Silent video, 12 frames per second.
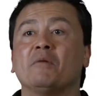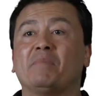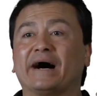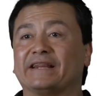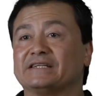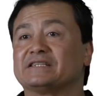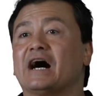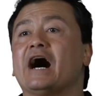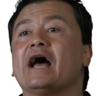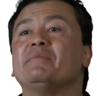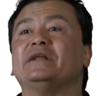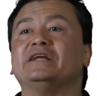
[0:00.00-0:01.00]
By the
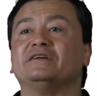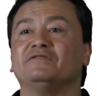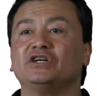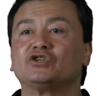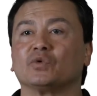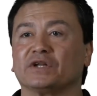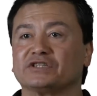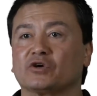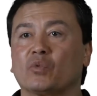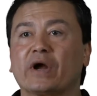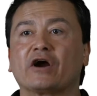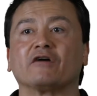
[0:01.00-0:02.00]
time an individual is
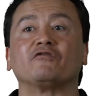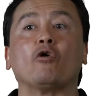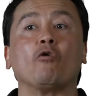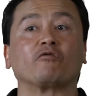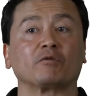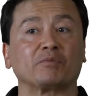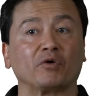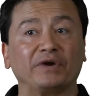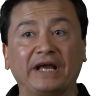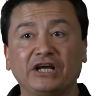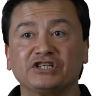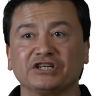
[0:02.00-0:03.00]
aware of
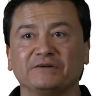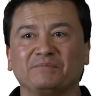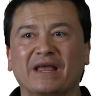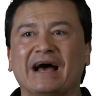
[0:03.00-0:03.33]
overpronation,